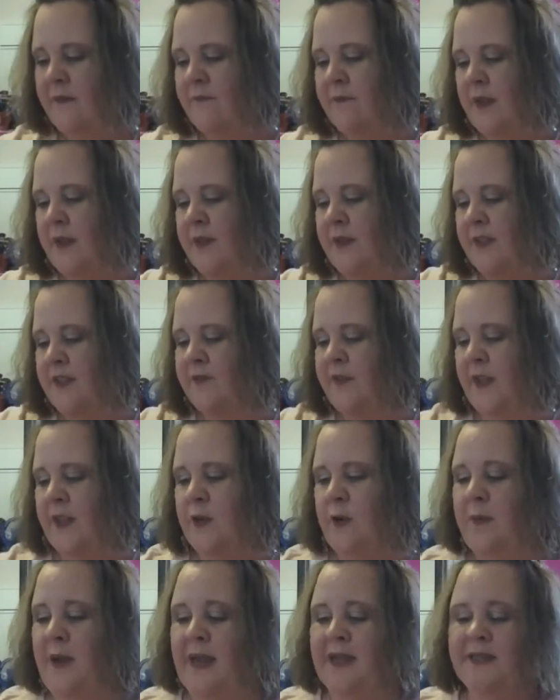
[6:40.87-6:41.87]
Found this
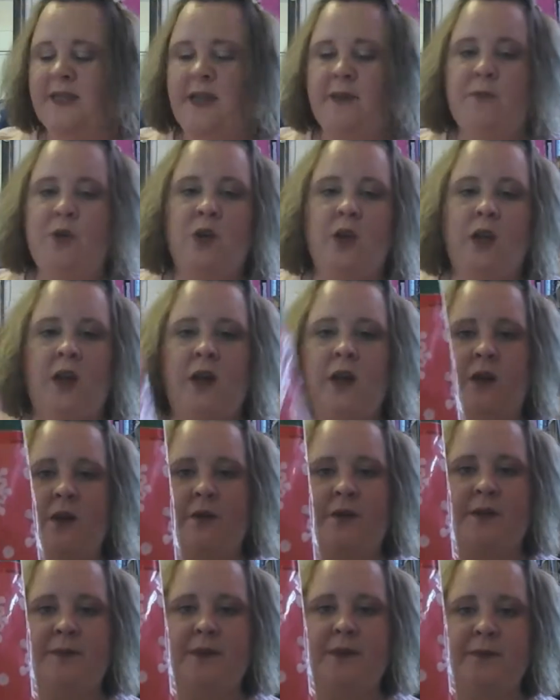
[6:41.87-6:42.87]
flannel back
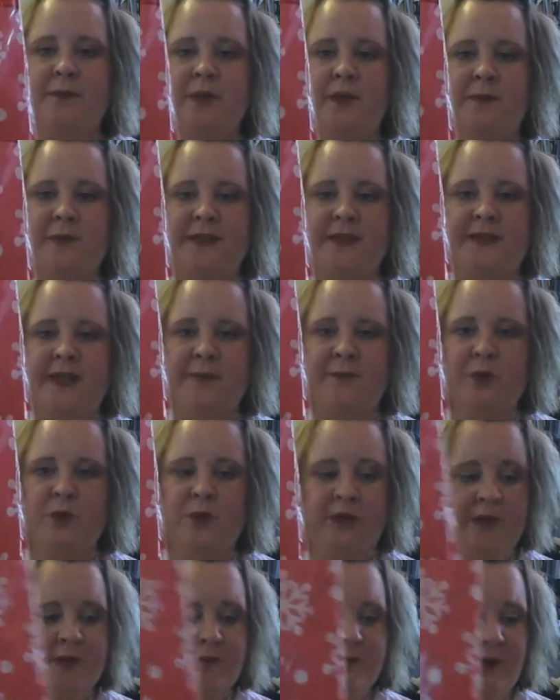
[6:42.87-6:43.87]
tablecloth. I'm going to put on my table
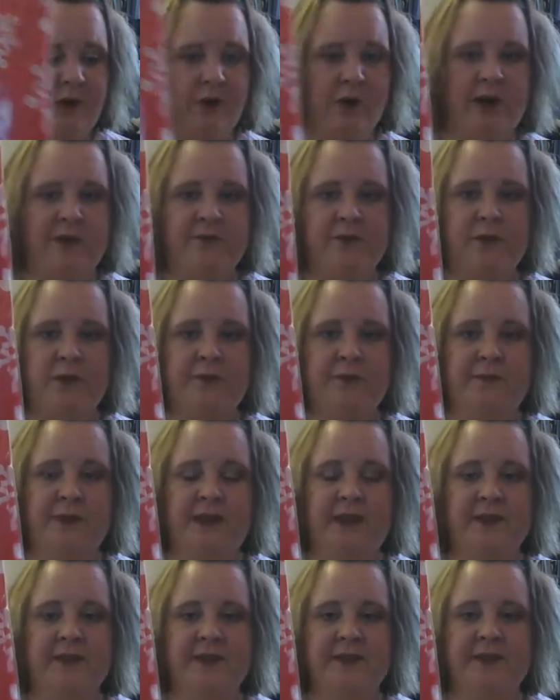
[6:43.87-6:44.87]
here, my craft room,
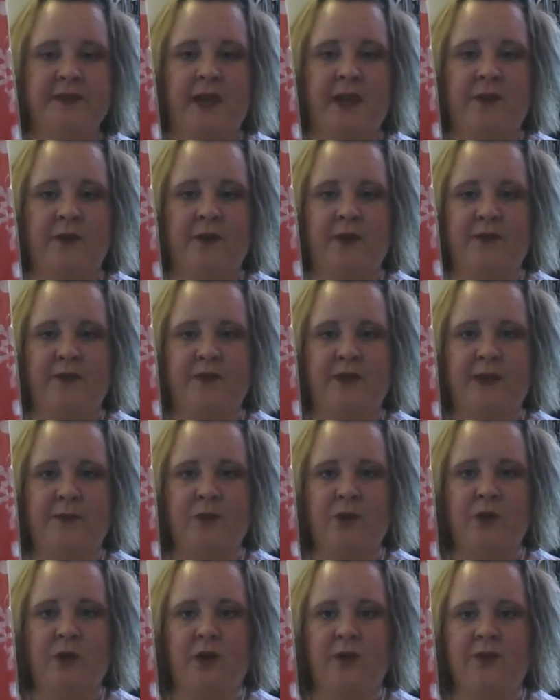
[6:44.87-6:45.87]
because I don't have a
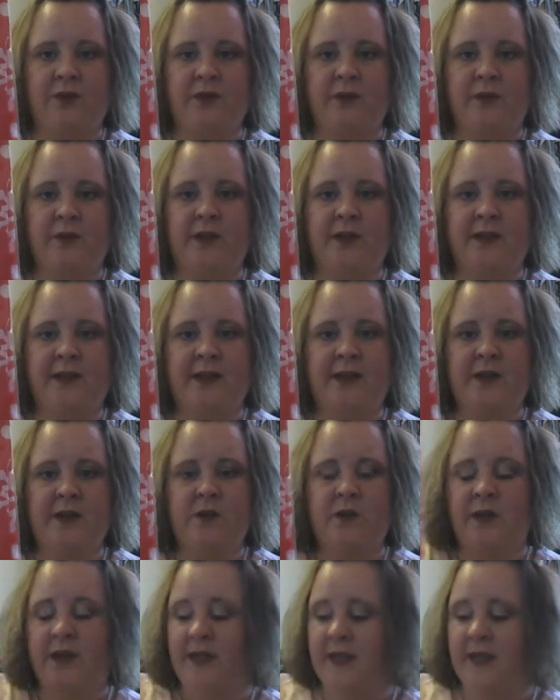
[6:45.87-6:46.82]
tablecloth on it right now.